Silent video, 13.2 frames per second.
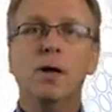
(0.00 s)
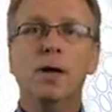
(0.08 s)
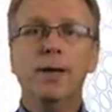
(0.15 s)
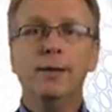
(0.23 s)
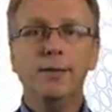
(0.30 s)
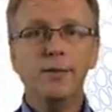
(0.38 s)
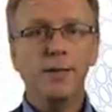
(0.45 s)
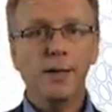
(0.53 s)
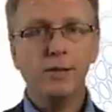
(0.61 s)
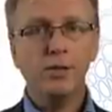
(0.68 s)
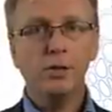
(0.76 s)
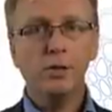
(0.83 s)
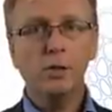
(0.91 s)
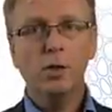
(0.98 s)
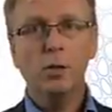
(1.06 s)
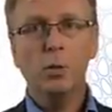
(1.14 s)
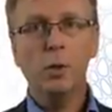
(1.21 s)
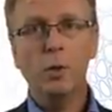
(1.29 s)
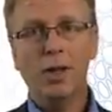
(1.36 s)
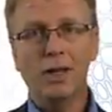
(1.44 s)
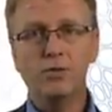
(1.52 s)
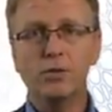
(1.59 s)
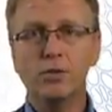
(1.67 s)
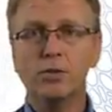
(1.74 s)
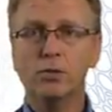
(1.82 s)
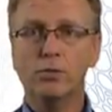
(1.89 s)
In this lecture, we will
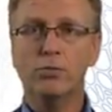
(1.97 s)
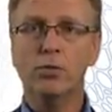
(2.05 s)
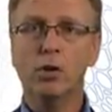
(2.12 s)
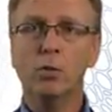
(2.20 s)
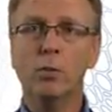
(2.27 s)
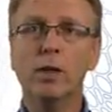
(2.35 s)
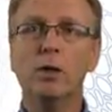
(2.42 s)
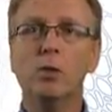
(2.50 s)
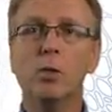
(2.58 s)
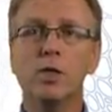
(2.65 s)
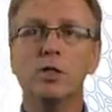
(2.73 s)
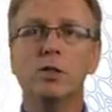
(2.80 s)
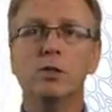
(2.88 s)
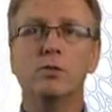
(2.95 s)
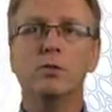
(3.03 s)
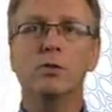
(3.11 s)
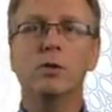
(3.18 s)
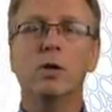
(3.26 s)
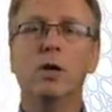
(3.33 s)
answer the following questions.